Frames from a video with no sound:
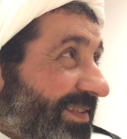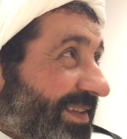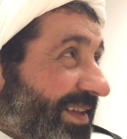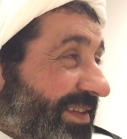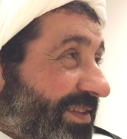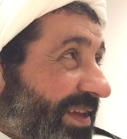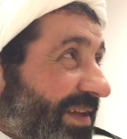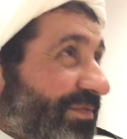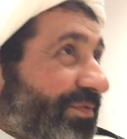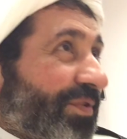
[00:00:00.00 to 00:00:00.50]

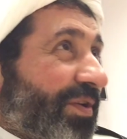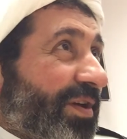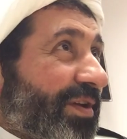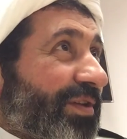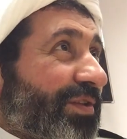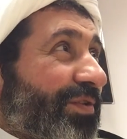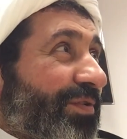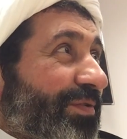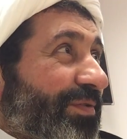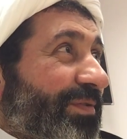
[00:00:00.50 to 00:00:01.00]
that have
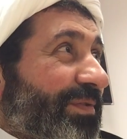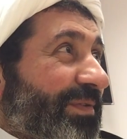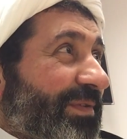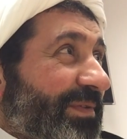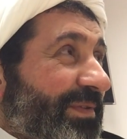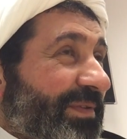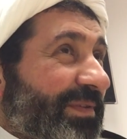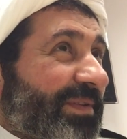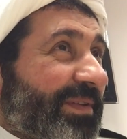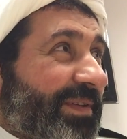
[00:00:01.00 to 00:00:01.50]
wronged you.
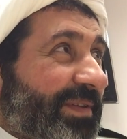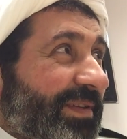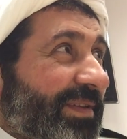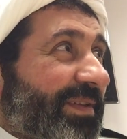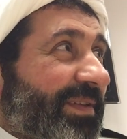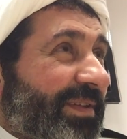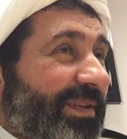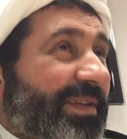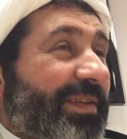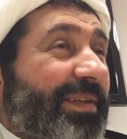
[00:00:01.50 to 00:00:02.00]
Mm.
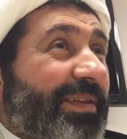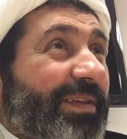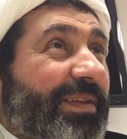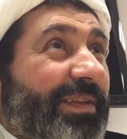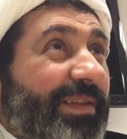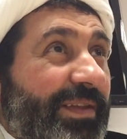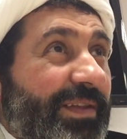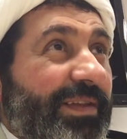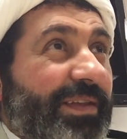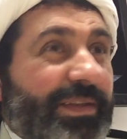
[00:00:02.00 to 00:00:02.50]

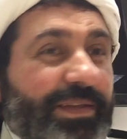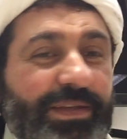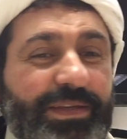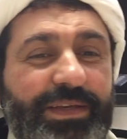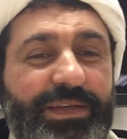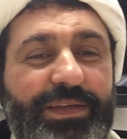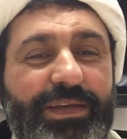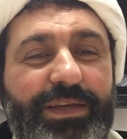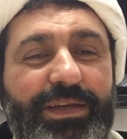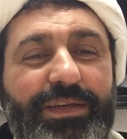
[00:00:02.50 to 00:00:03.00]

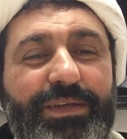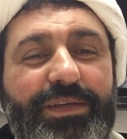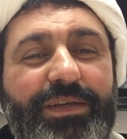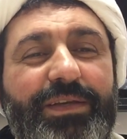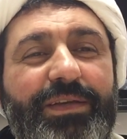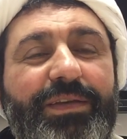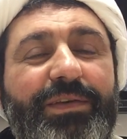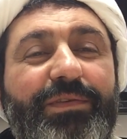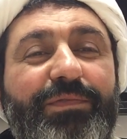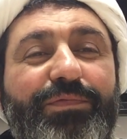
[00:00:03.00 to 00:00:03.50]

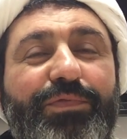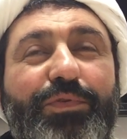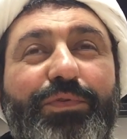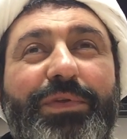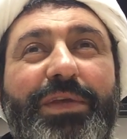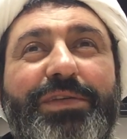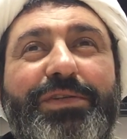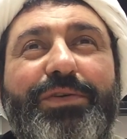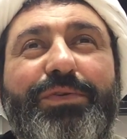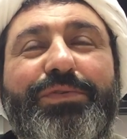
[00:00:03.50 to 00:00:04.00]
Uh, a few
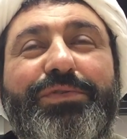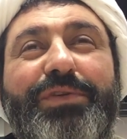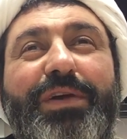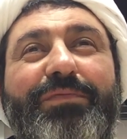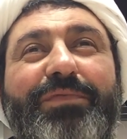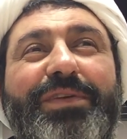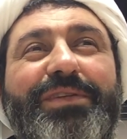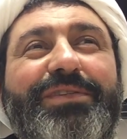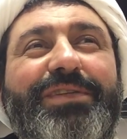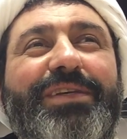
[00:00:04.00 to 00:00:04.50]
days ago,
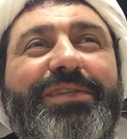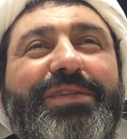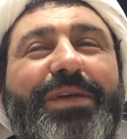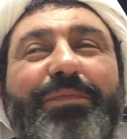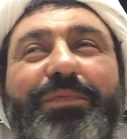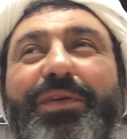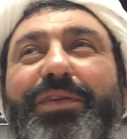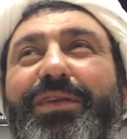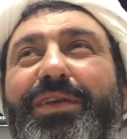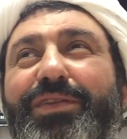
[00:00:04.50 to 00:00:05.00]
someone said
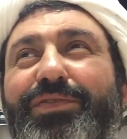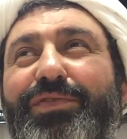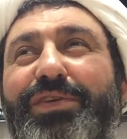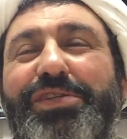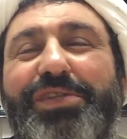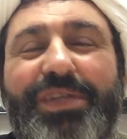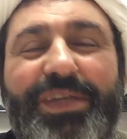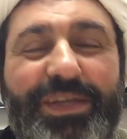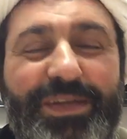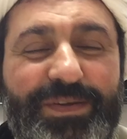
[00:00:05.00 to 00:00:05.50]
something
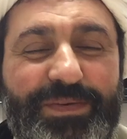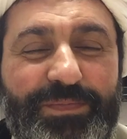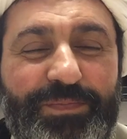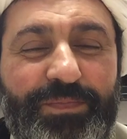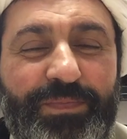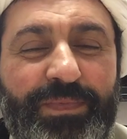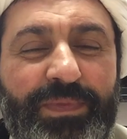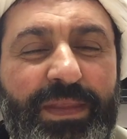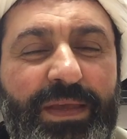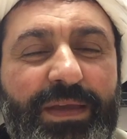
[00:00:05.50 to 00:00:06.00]
interesting.
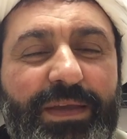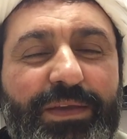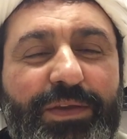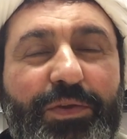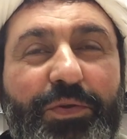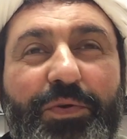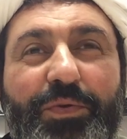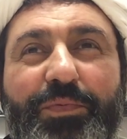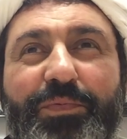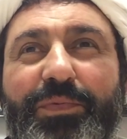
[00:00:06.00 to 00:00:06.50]

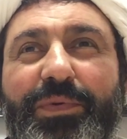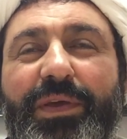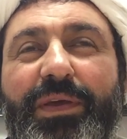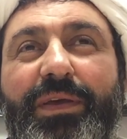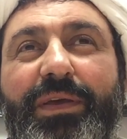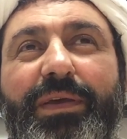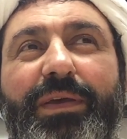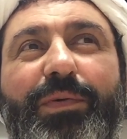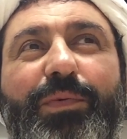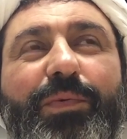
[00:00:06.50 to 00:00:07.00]
You know, we,
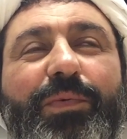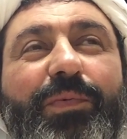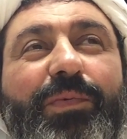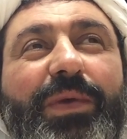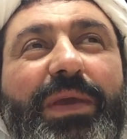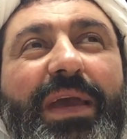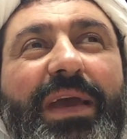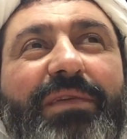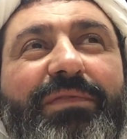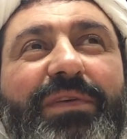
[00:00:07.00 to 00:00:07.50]
uh,
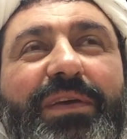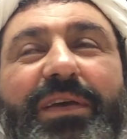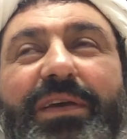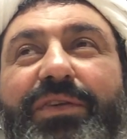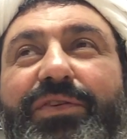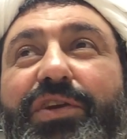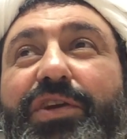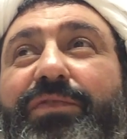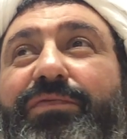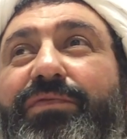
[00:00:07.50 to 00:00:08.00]
we have
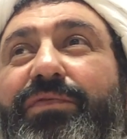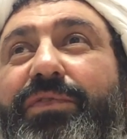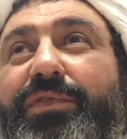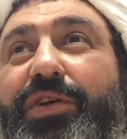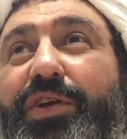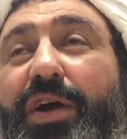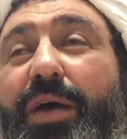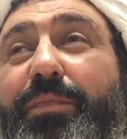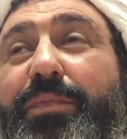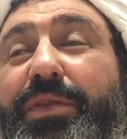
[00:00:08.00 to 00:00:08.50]
a
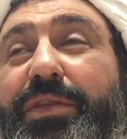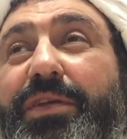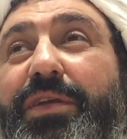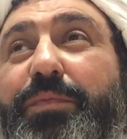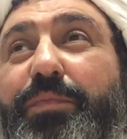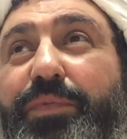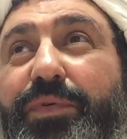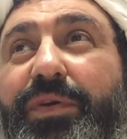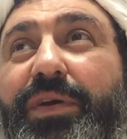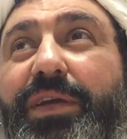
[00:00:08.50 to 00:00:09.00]

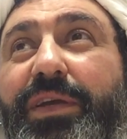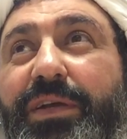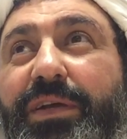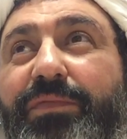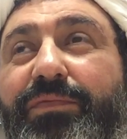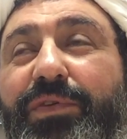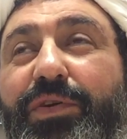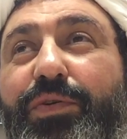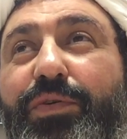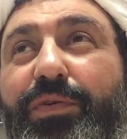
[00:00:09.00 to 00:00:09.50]
recommended
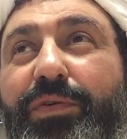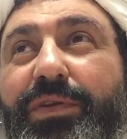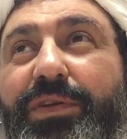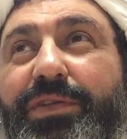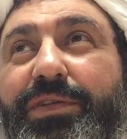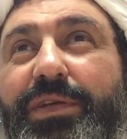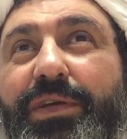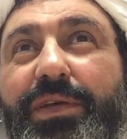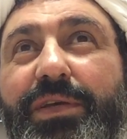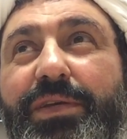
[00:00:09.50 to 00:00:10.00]
prayer. We call
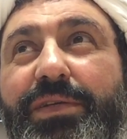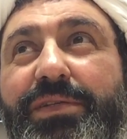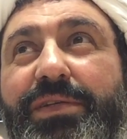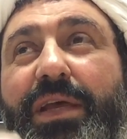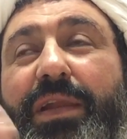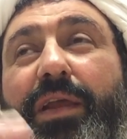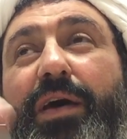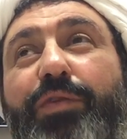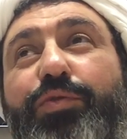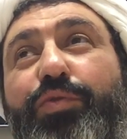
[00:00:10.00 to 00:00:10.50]
it uh,
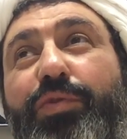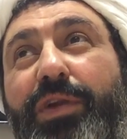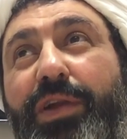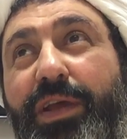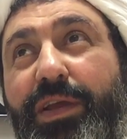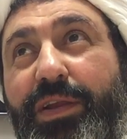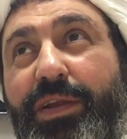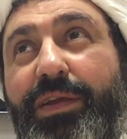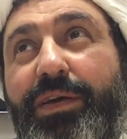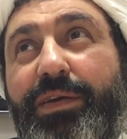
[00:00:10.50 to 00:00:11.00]
Salatul
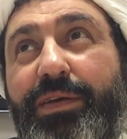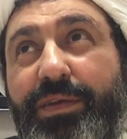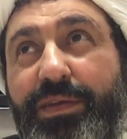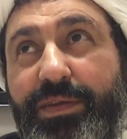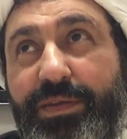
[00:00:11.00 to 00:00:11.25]
Layl.